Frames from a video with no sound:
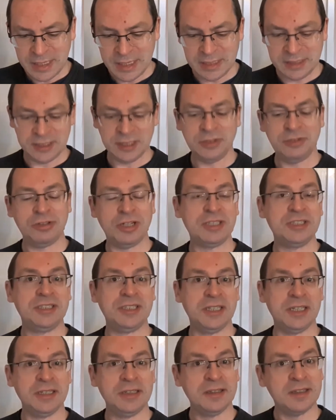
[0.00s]
It's
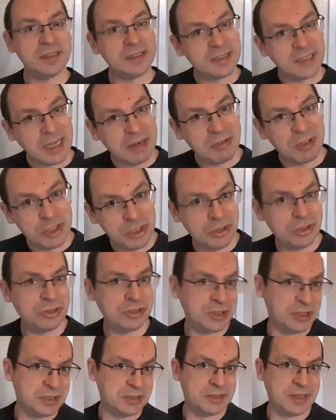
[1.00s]
interesting that David
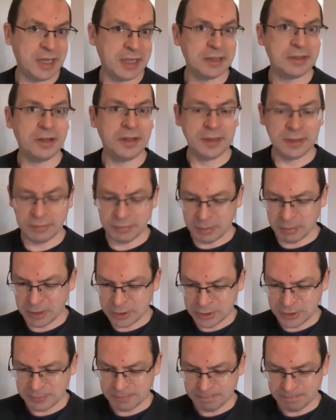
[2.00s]
uses that kind of
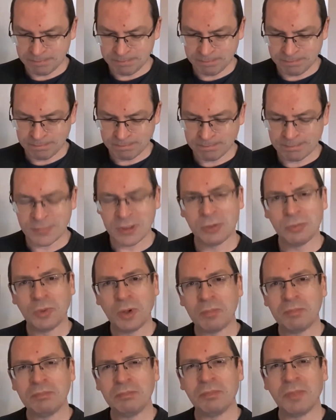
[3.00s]
image.
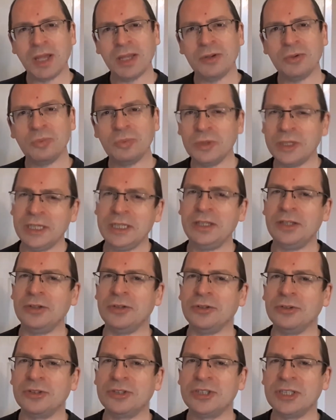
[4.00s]
What might we
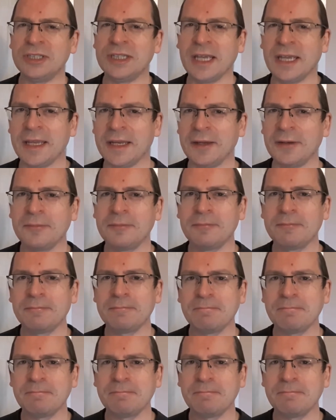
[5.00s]
use today?